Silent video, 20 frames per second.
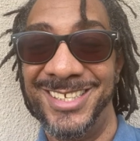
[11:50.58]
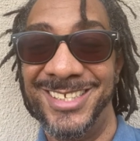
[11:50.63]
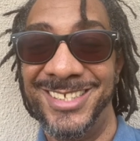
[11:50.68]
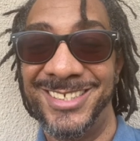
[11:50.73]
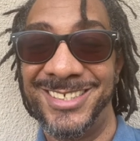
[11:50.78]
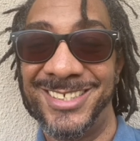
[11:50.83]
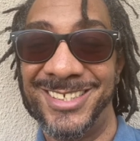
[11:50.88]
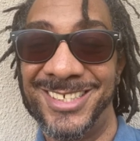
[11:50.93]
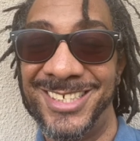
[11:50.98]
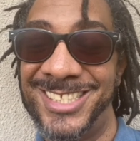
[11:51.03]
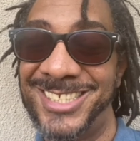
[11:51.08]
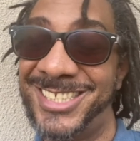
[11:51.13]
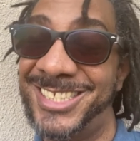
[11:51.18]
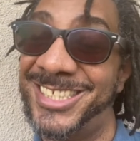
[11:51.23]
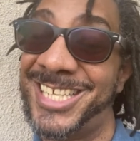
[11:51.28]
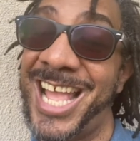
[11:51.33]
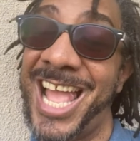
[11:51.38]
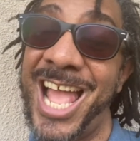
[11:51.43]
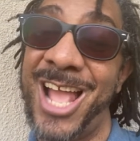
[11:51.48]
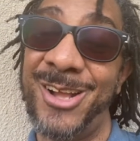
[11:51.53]
So this is
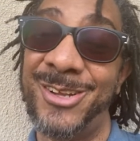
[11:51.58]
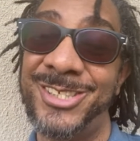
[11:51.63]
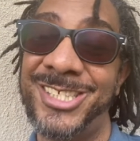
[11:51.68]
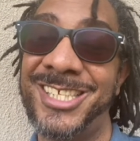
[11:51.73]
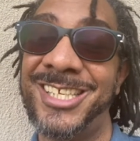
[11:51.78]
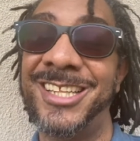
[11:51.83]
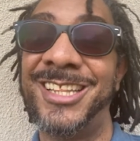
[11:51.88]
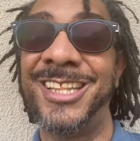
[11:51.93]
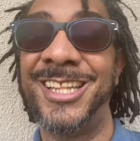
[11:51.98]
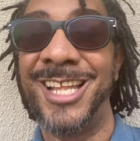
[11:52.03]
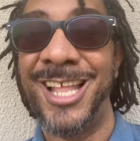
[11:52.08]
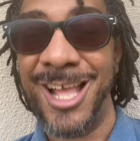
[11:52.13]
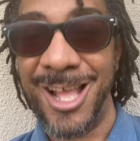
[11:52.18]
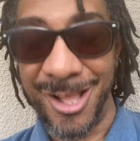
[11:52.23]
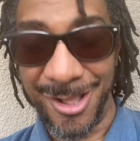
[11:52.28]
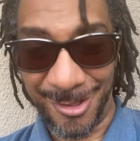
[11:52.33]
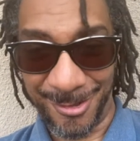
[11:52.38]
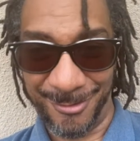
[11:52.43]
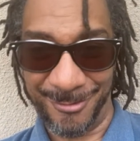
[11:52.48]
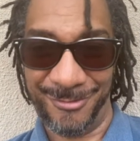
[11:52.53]
how to
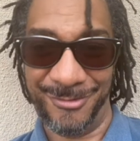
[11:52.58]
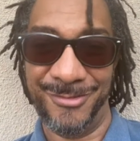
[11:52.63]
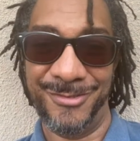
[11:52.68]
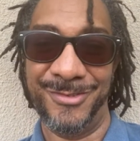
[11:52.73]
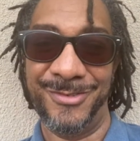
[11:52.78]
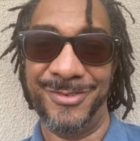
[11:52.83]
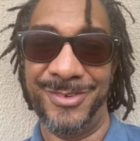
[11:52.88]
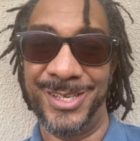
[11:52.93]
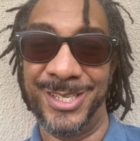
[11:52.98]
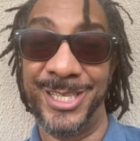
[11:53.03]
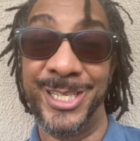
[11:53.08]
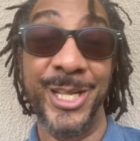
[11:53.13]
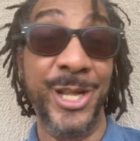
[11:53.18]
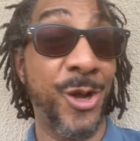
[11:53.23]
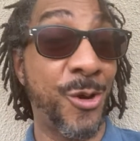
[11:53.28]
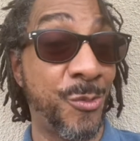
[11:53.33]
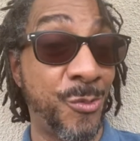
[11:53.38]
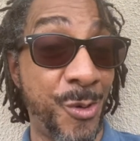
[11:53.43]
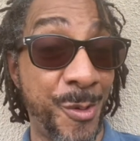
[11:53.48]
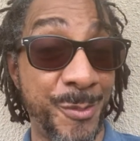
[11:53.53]
love a Leo
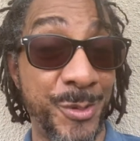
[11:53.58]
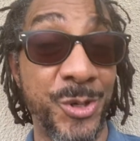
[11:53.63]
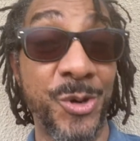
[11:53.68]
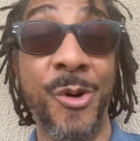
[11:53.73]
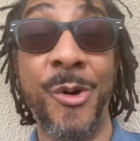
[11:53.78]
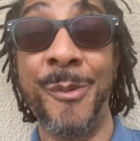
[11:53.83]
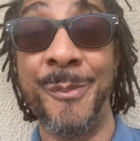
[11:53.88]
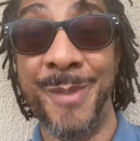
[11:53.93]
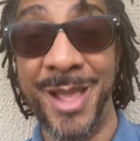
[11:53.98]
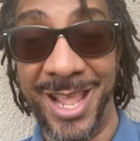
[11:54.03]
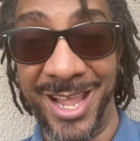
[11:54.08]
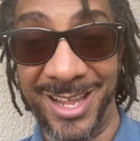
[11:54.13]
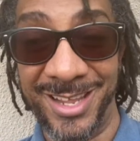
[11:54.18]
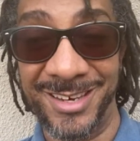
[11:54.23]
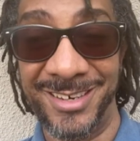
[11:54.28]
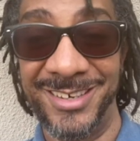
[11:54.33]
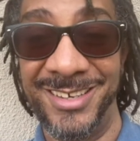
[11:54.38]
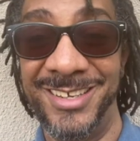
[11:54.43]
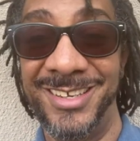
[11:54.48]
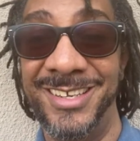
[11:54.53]
woman or man
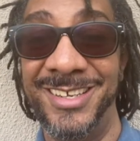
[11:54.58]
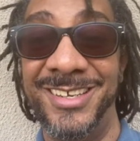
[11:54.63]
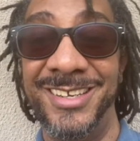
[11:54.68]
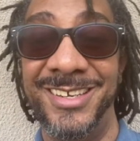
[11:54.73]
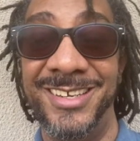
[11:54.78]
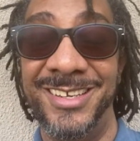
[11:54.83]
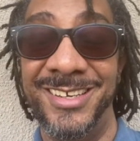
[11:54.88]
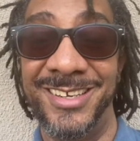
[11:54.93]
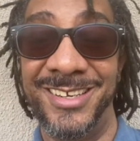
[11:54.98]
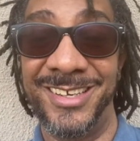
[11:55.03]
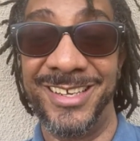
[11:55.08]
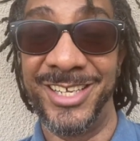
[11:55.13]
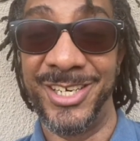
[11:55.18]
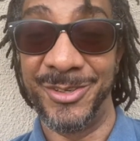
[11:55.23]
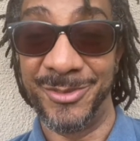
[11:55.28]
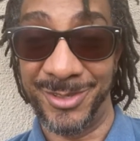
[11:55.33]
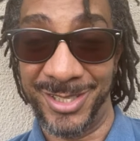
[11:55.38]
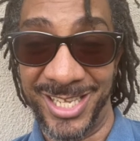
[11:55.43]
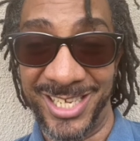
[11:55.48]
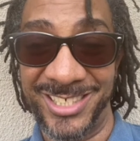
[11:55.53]
in a
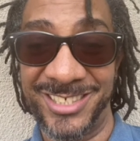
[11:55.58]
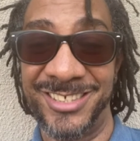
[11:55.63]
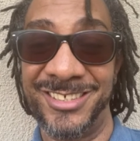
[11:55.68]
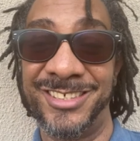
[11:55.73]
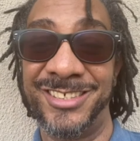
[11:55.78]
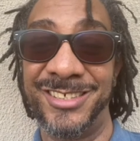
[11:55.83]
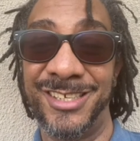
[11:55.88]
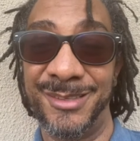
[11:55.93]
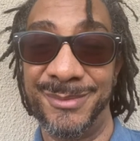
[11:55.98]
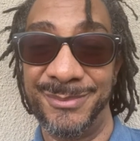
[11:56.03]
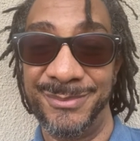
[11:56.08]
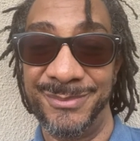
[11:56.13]
relationship.